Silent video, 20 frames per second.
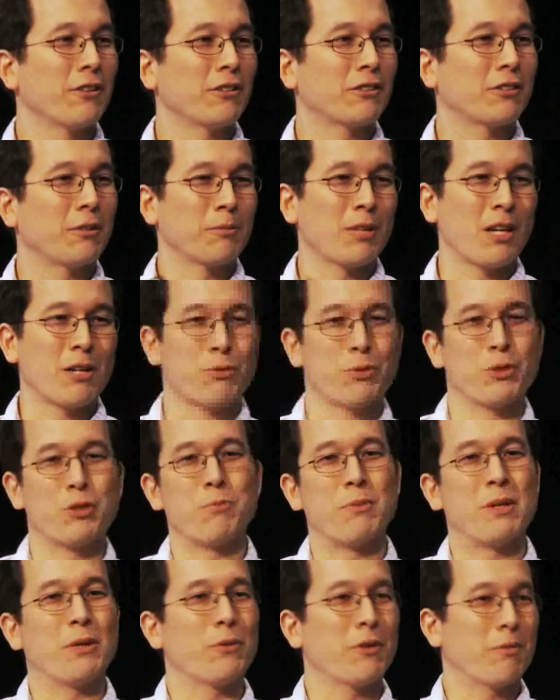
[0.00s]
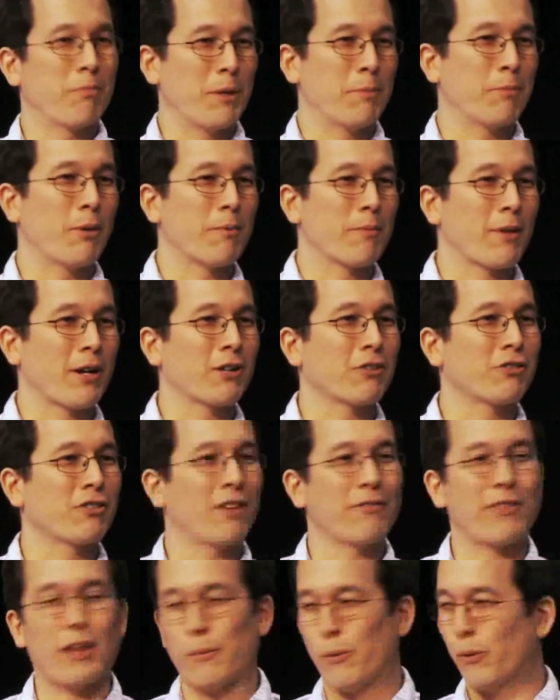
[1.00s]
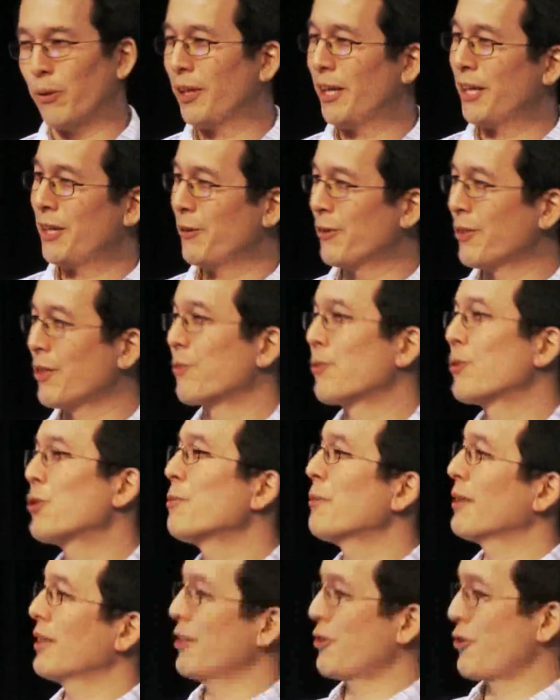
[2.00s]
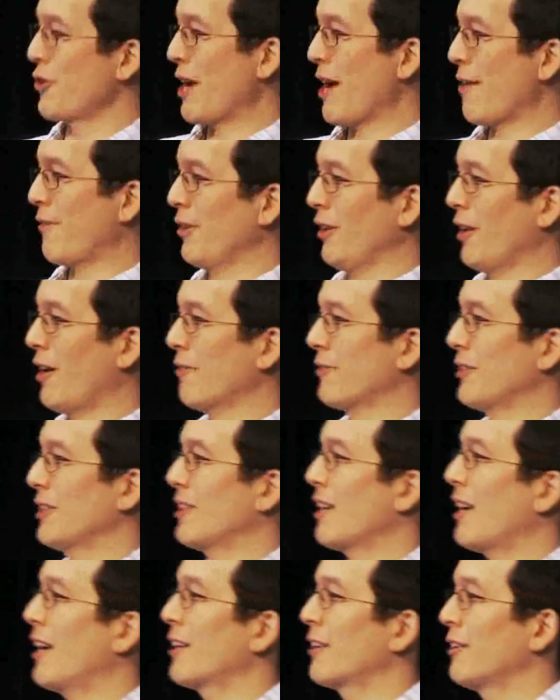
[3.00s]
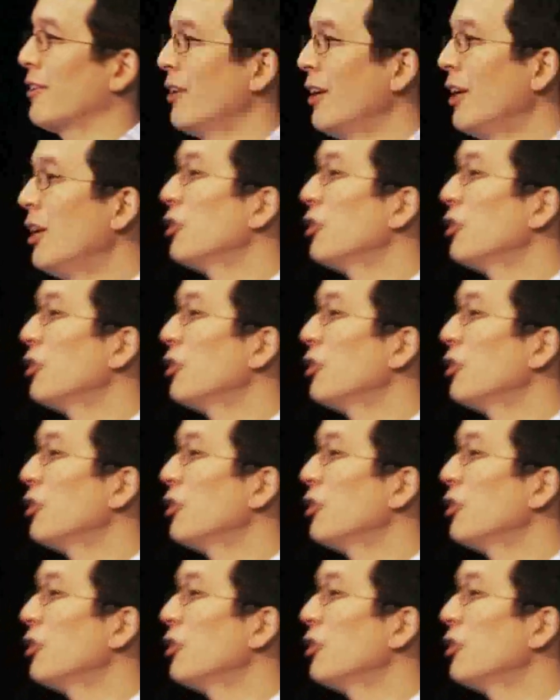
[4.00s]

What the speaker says: sometimes when you meet with people at Microsoft, they won't let you in the room unless you have a lofty title.